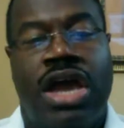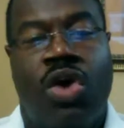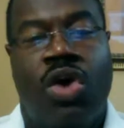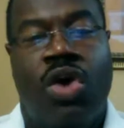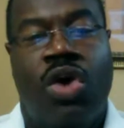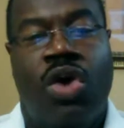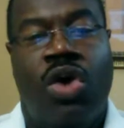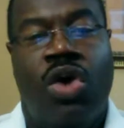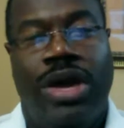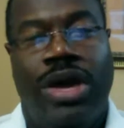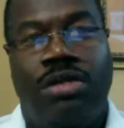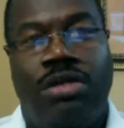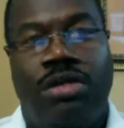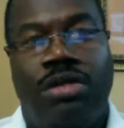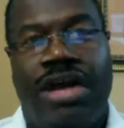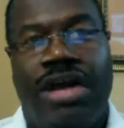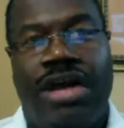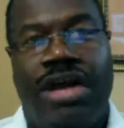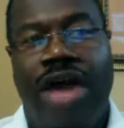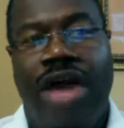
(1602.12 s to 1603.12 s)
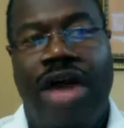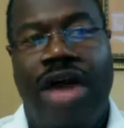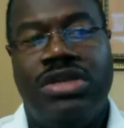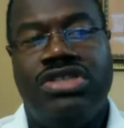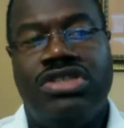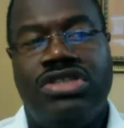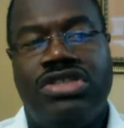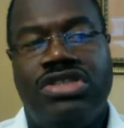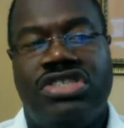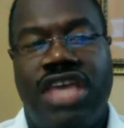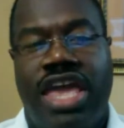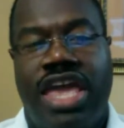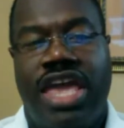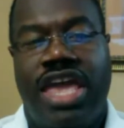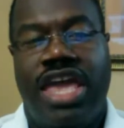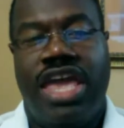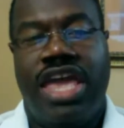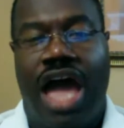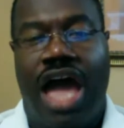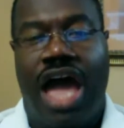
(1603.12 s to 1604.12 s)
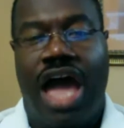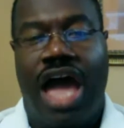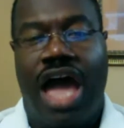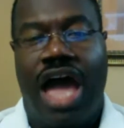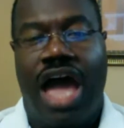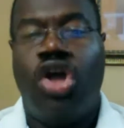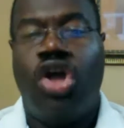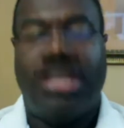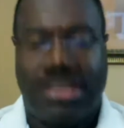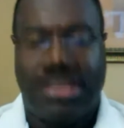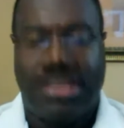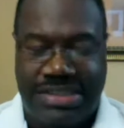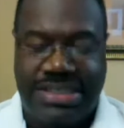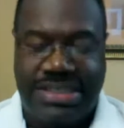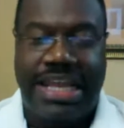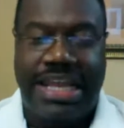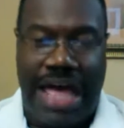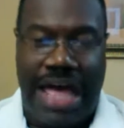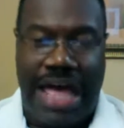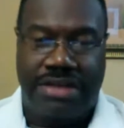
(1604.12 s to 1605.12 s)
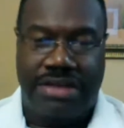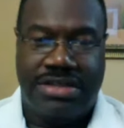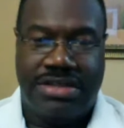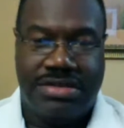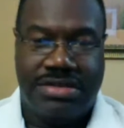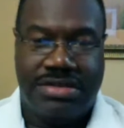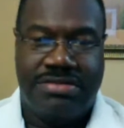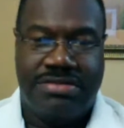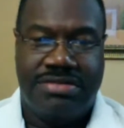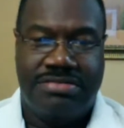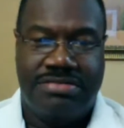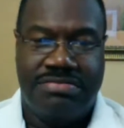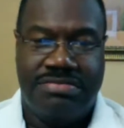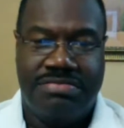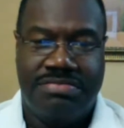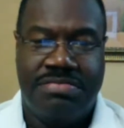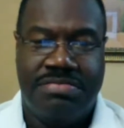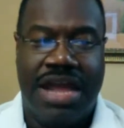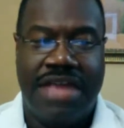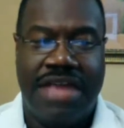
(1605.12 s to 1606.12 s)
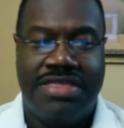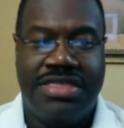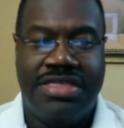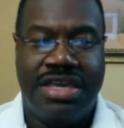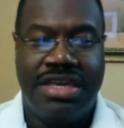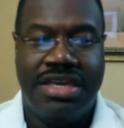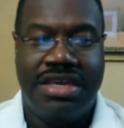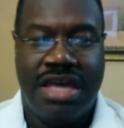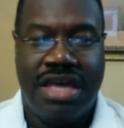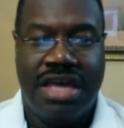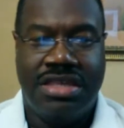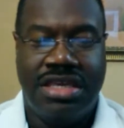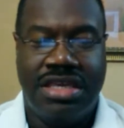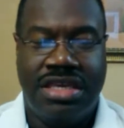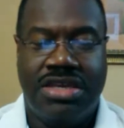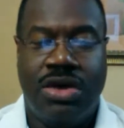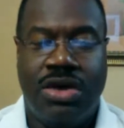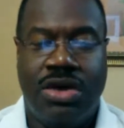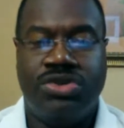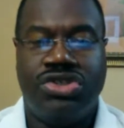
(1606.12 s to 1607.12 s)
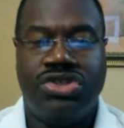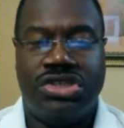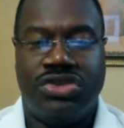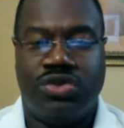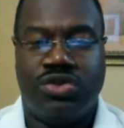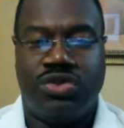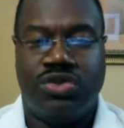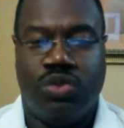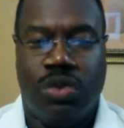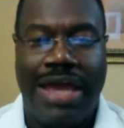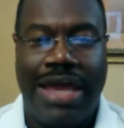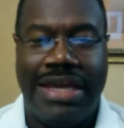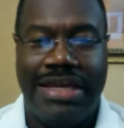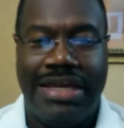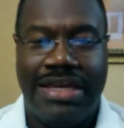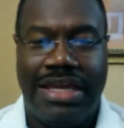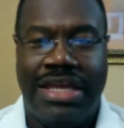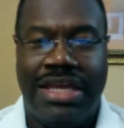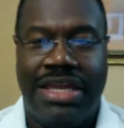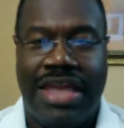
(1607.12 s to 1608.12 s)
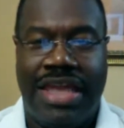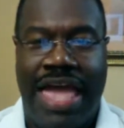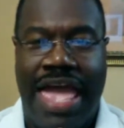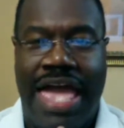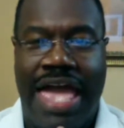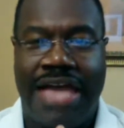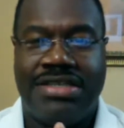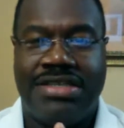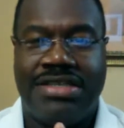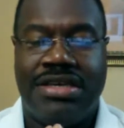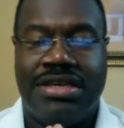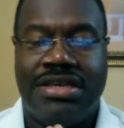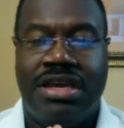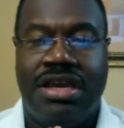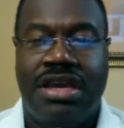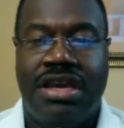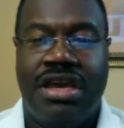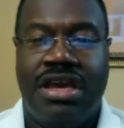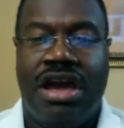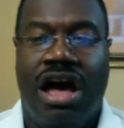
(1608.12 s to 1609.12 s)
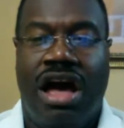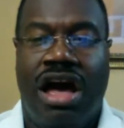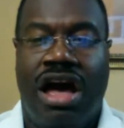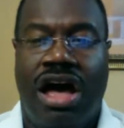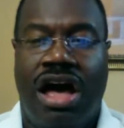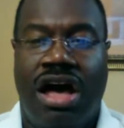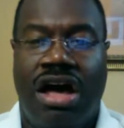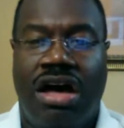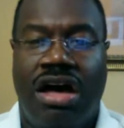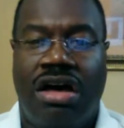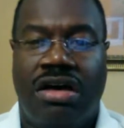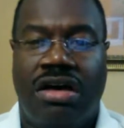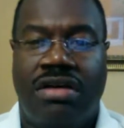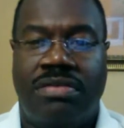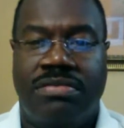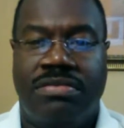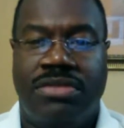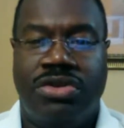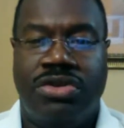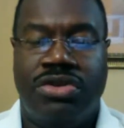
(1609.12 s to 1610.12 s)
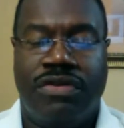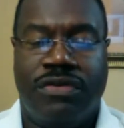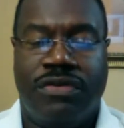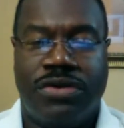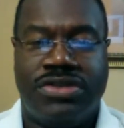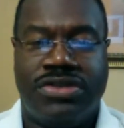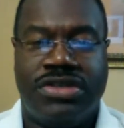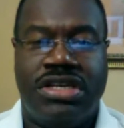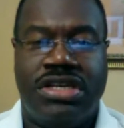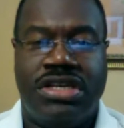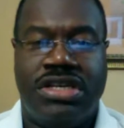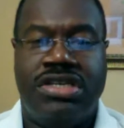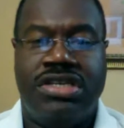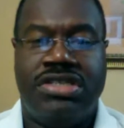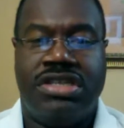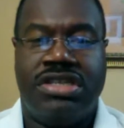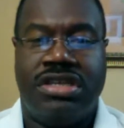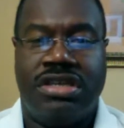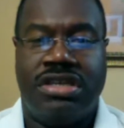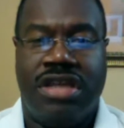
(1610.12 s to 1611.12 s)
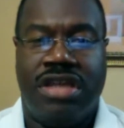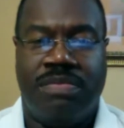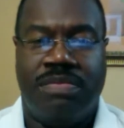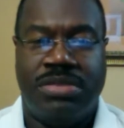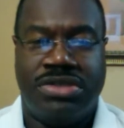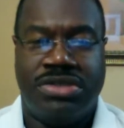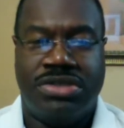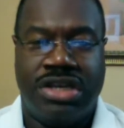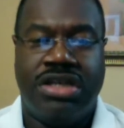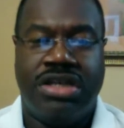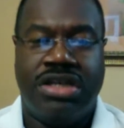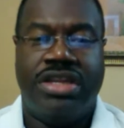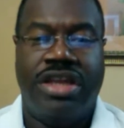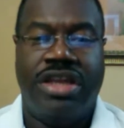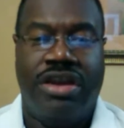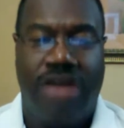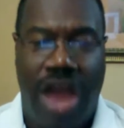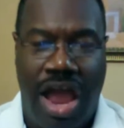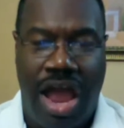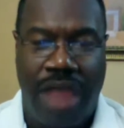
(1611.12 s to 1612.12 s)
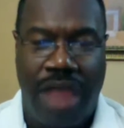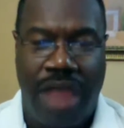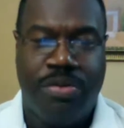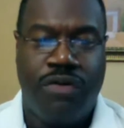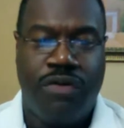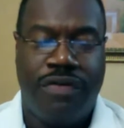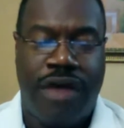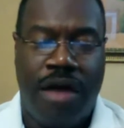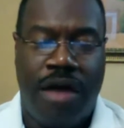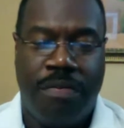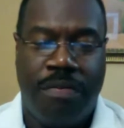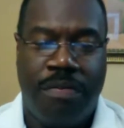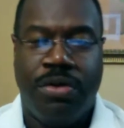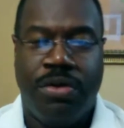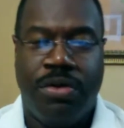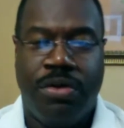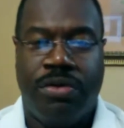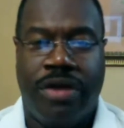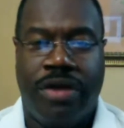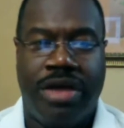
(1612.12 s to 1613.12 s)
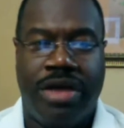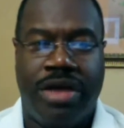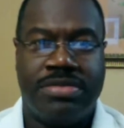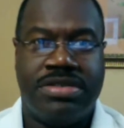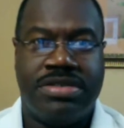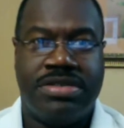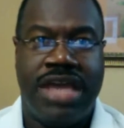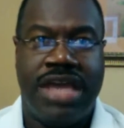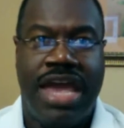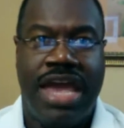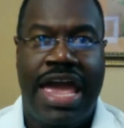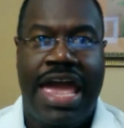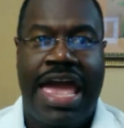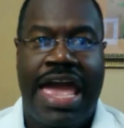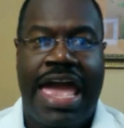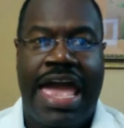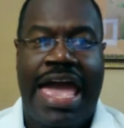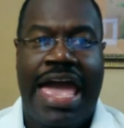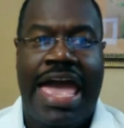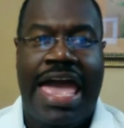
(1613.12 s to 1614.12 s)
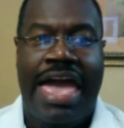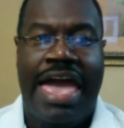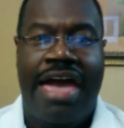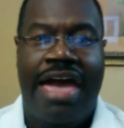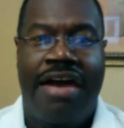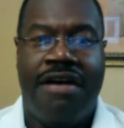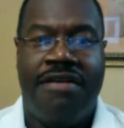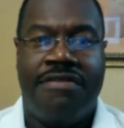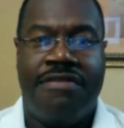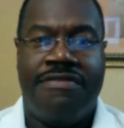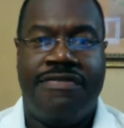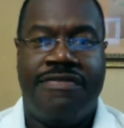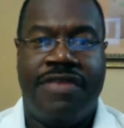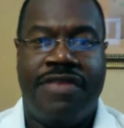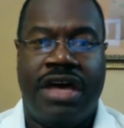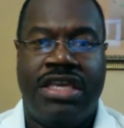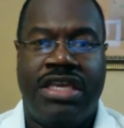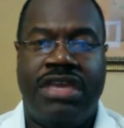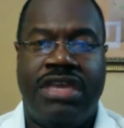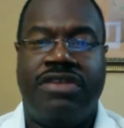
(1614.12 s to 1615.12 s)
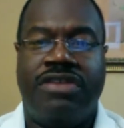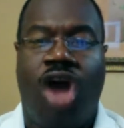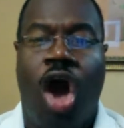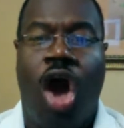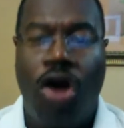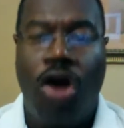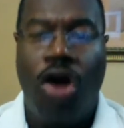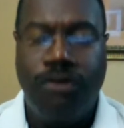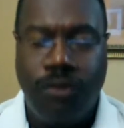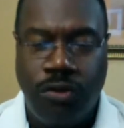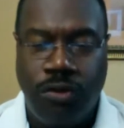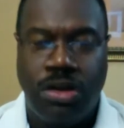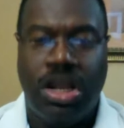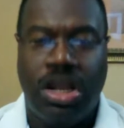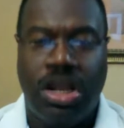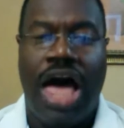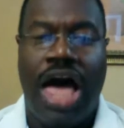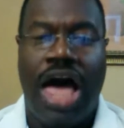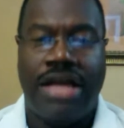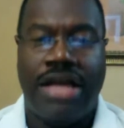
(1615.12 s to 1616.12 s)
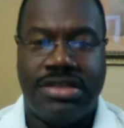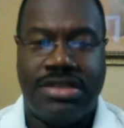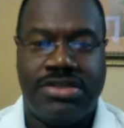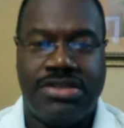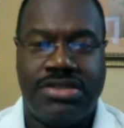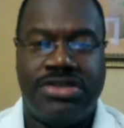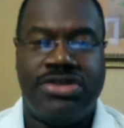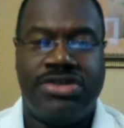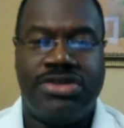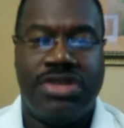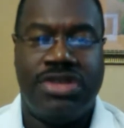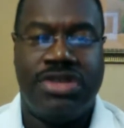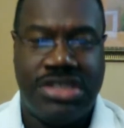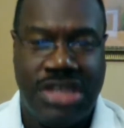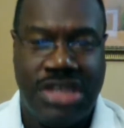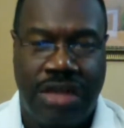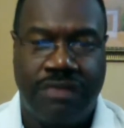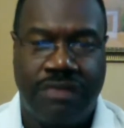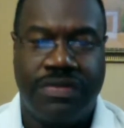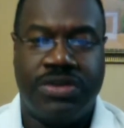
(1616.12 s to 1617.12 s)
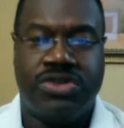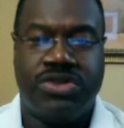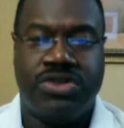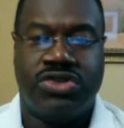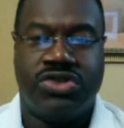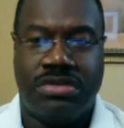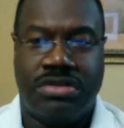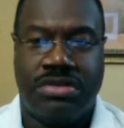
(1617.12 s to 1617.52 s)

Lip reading: Well, I wouldn't say it. I wouldn't call it a sellout. But I think Coach is right in that universities and particularly their high-profile programs have given an awful lot to the television,